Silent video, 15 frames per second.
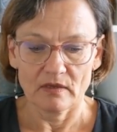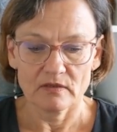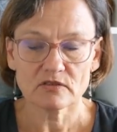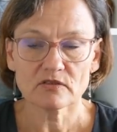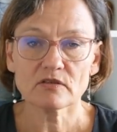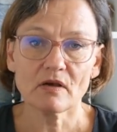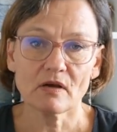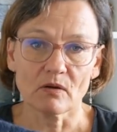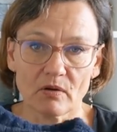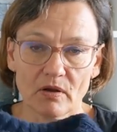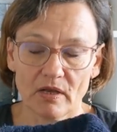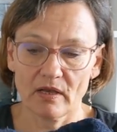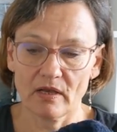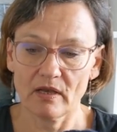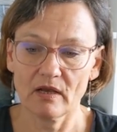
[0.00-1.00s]
So
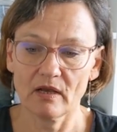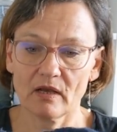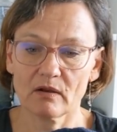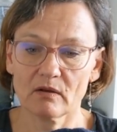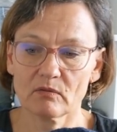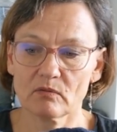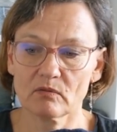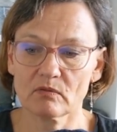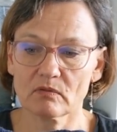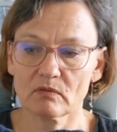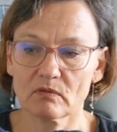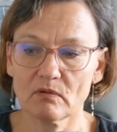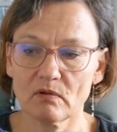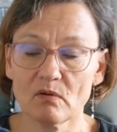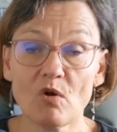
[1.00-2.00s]

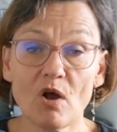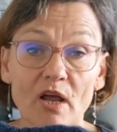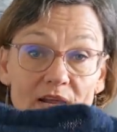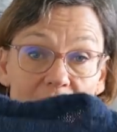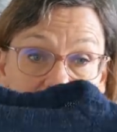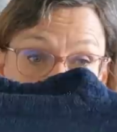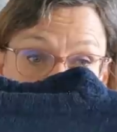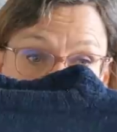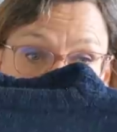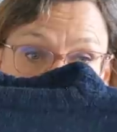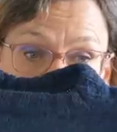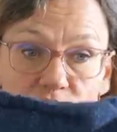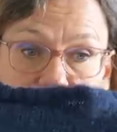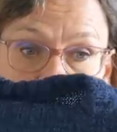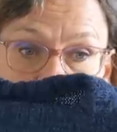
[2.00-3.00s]
what I need
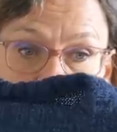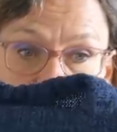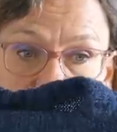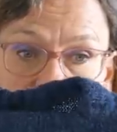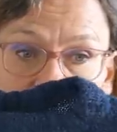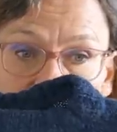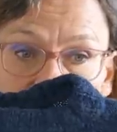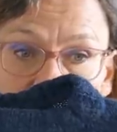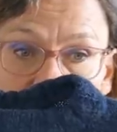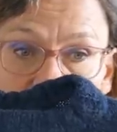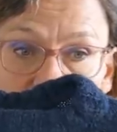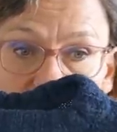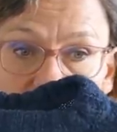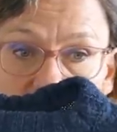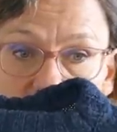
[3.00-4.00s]
to do is
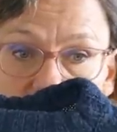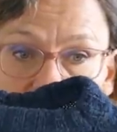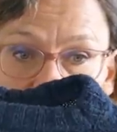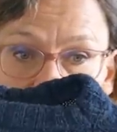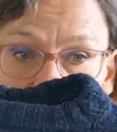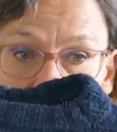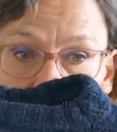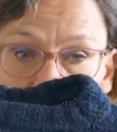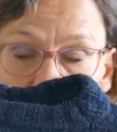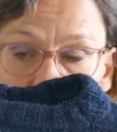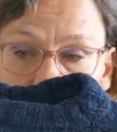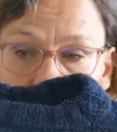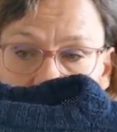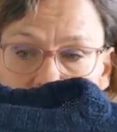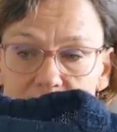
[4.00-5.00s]
to rib
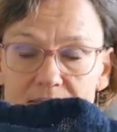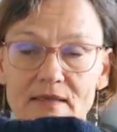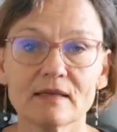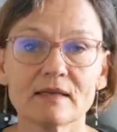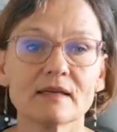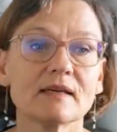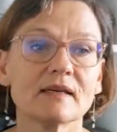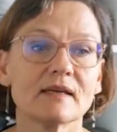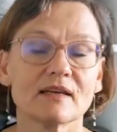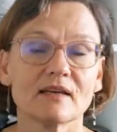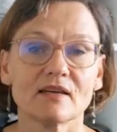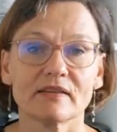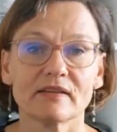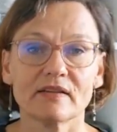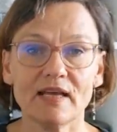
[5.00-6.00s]
back
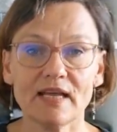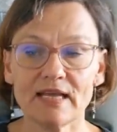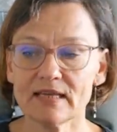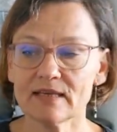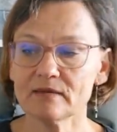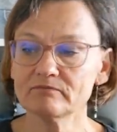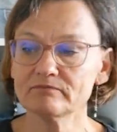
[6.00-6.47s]
the neck,